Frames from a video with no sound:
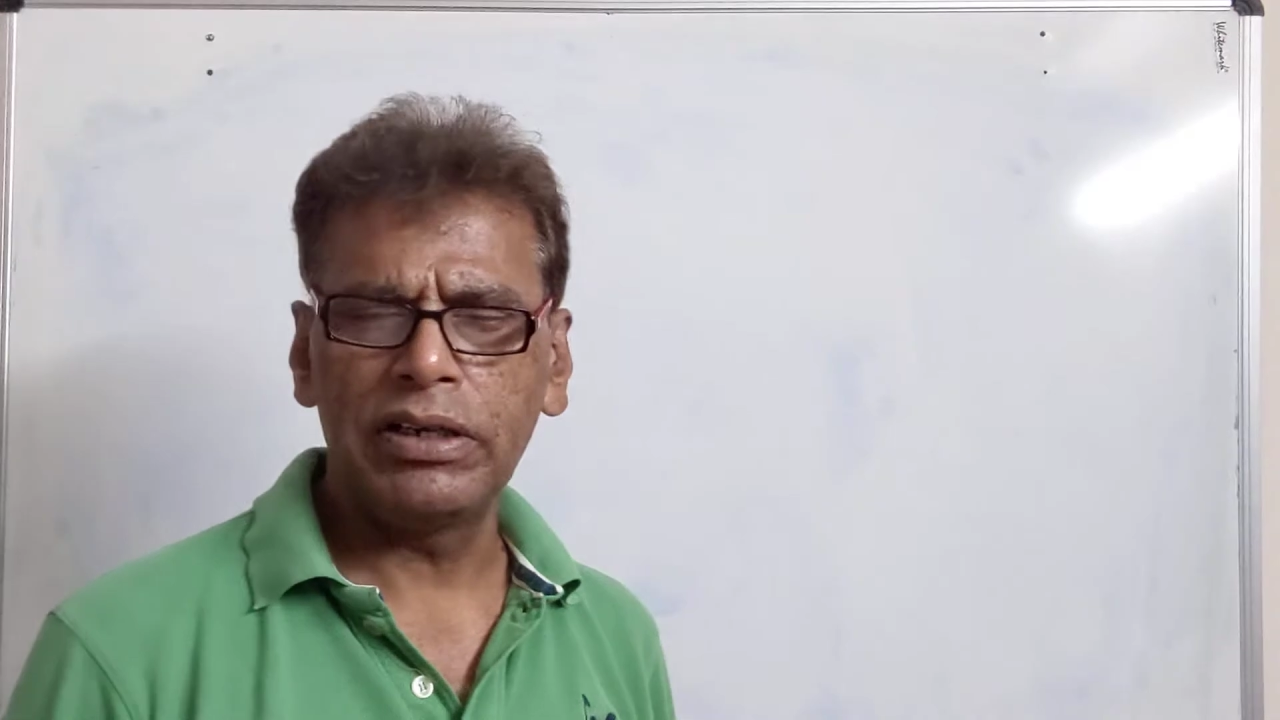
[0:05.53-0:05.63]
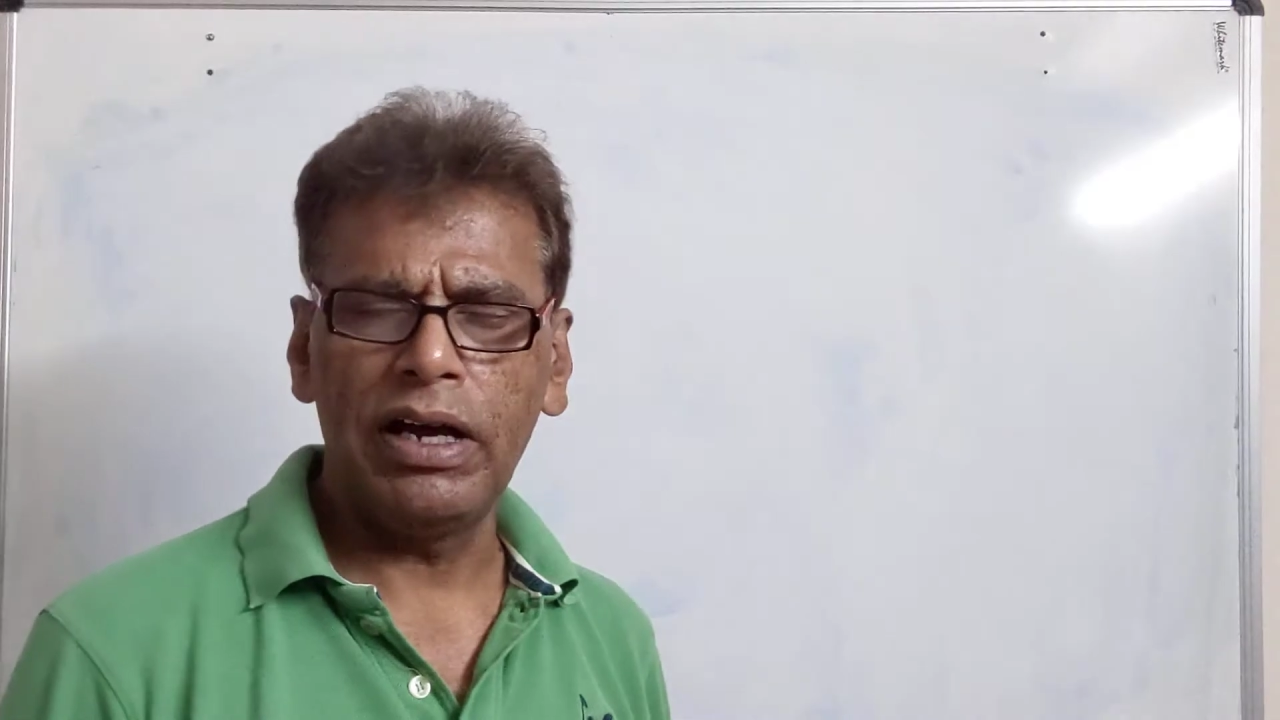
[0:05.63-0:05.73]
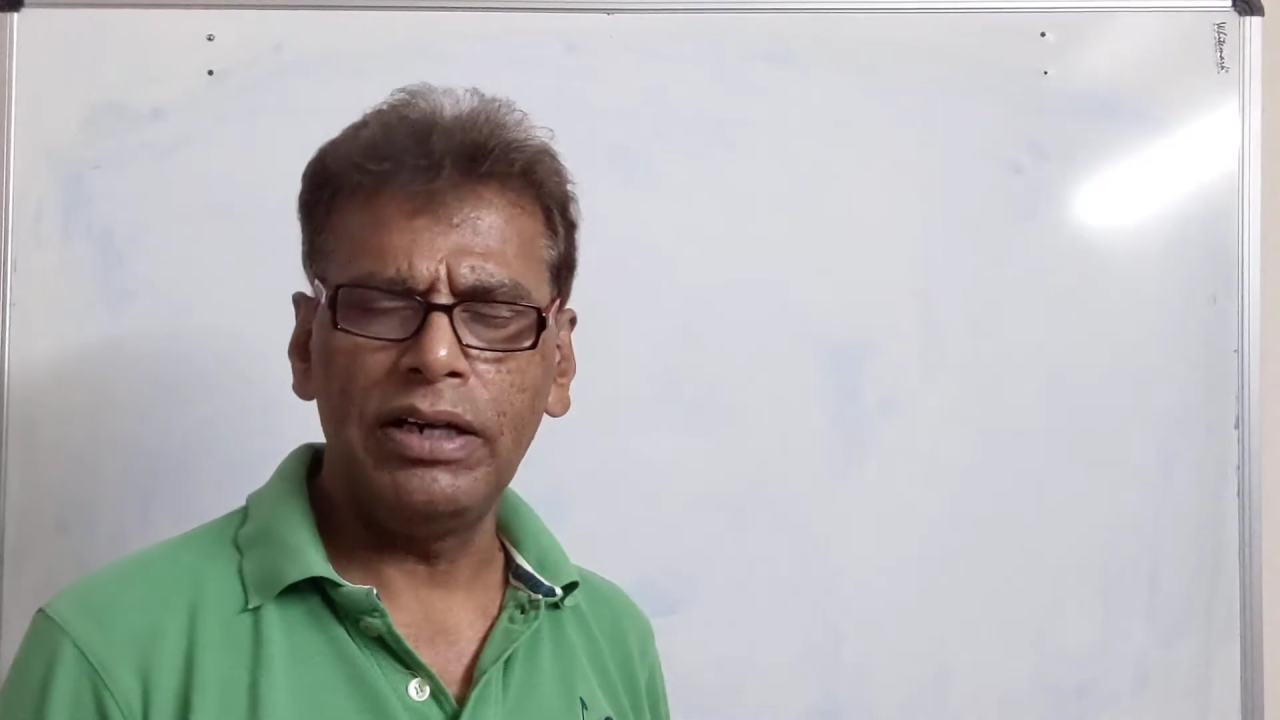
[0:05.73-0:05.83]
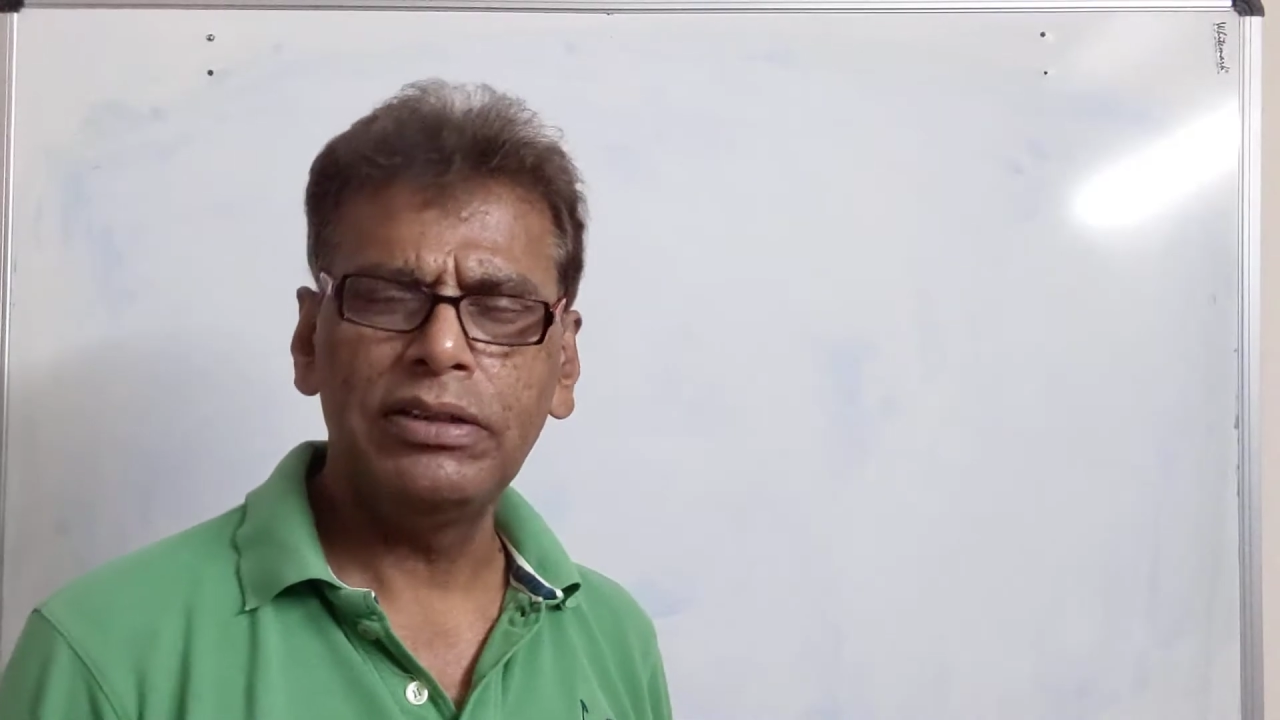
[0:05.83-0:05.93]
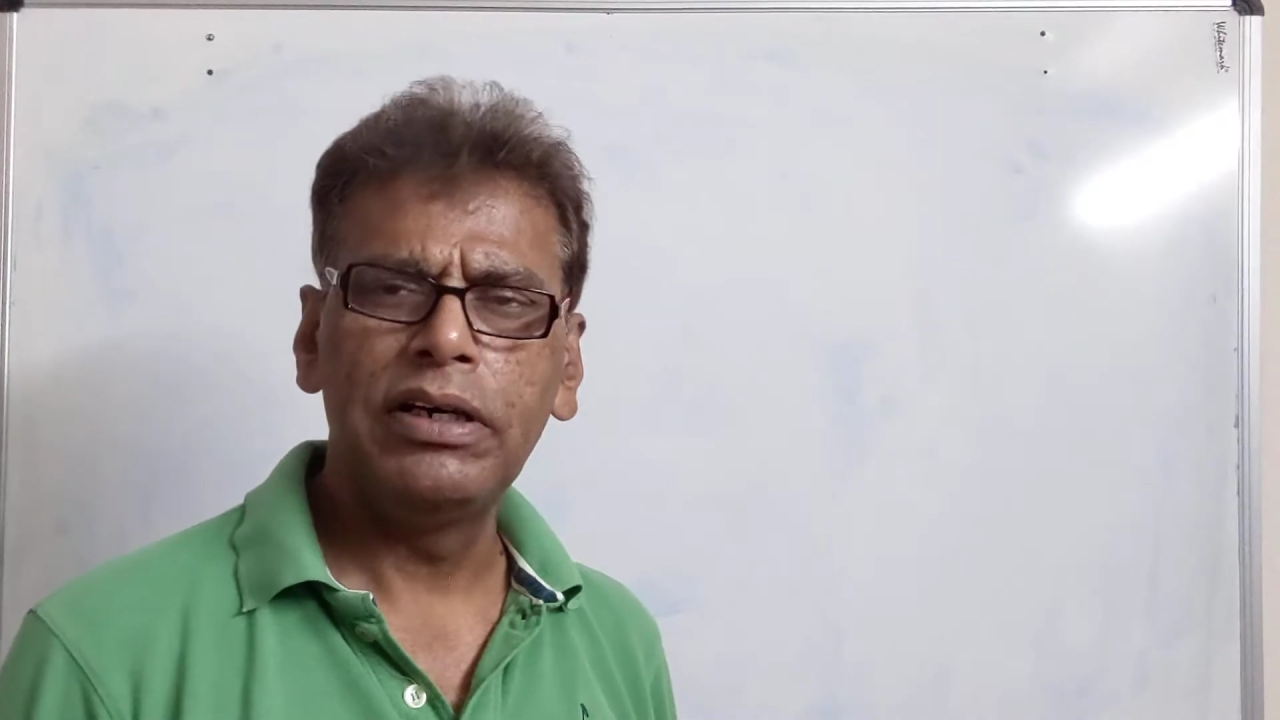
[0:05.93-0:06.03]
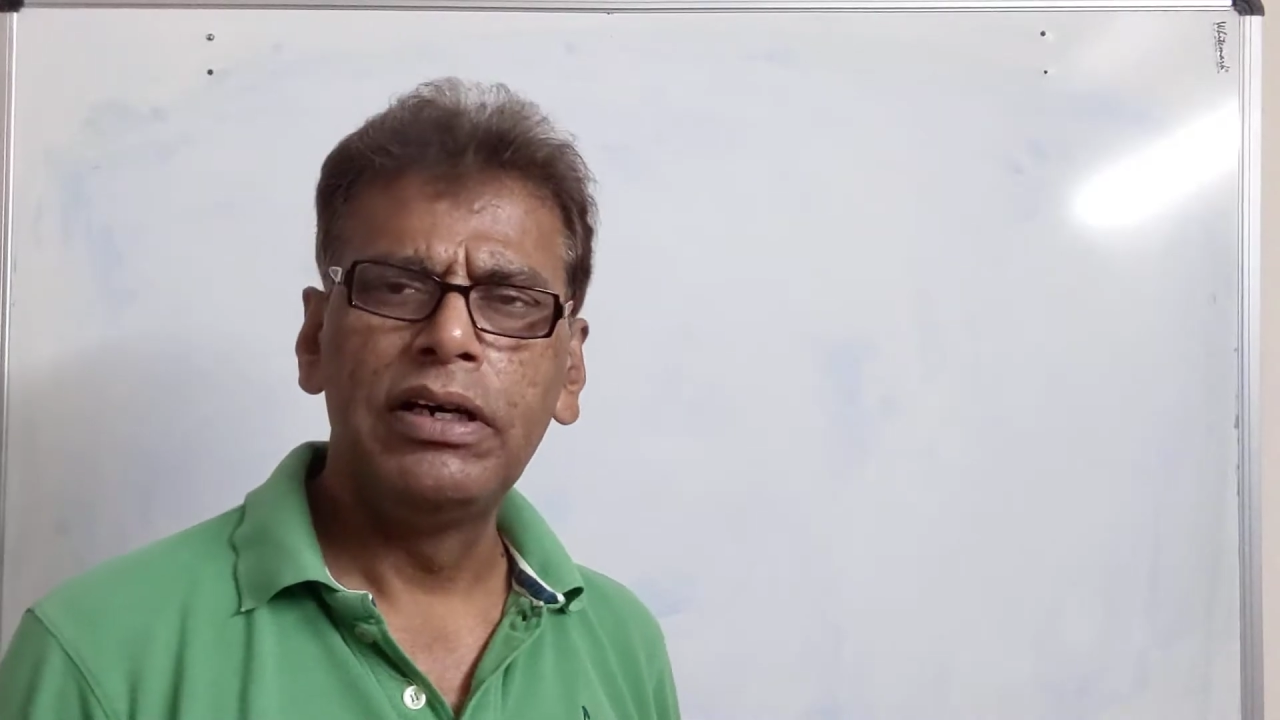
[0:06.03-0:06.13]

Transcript: class,